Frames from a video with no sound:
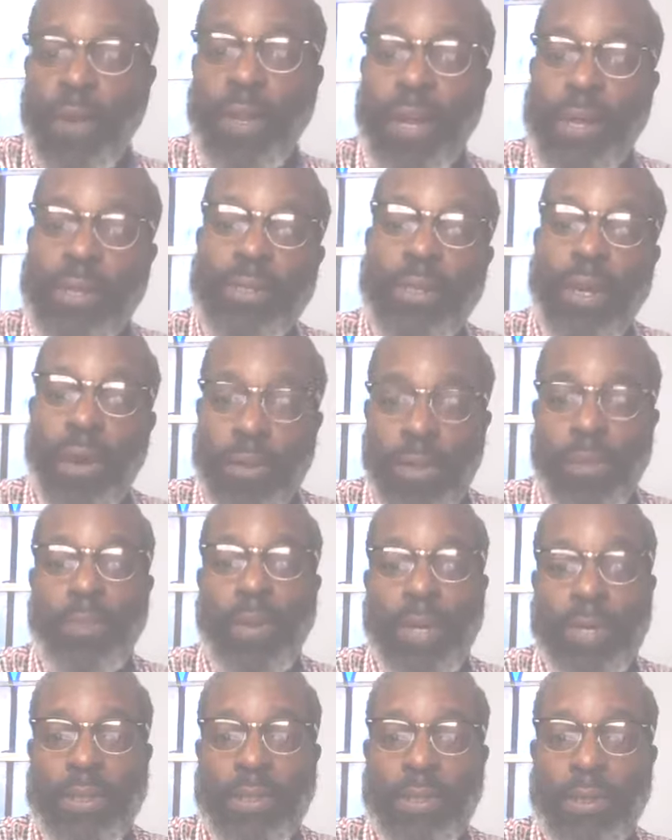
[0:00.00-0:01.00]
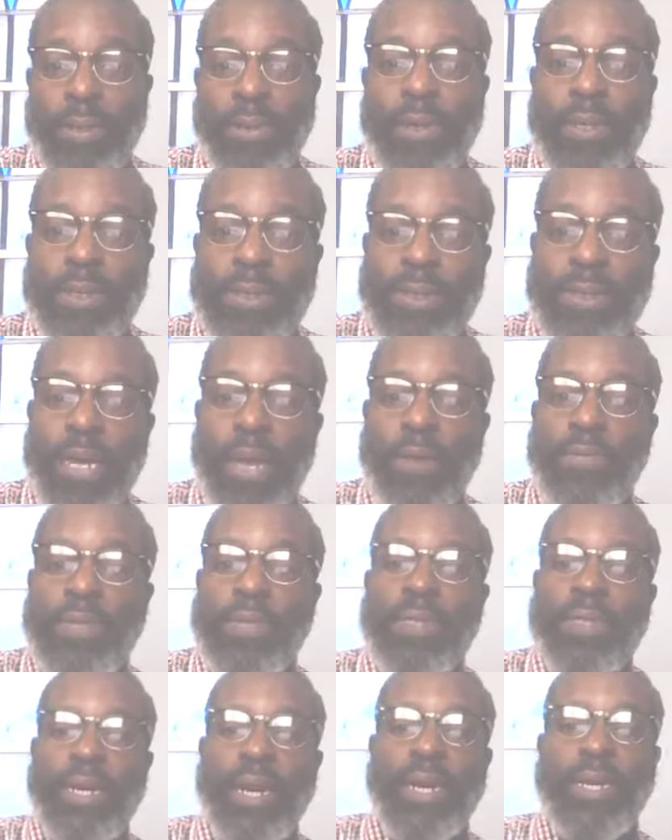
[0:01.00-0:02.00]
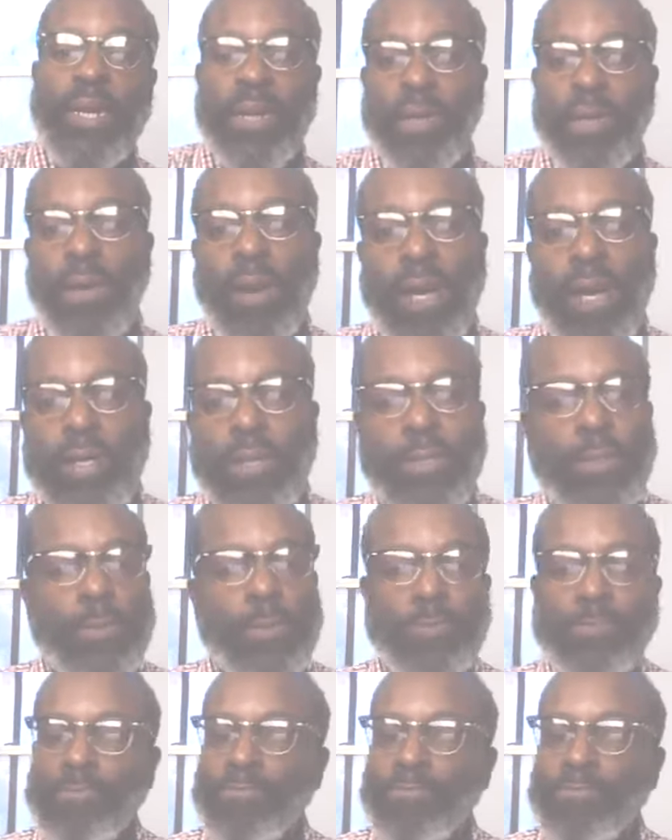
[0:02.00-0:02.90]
like talking about your Lord and Savior tonight? I know I do.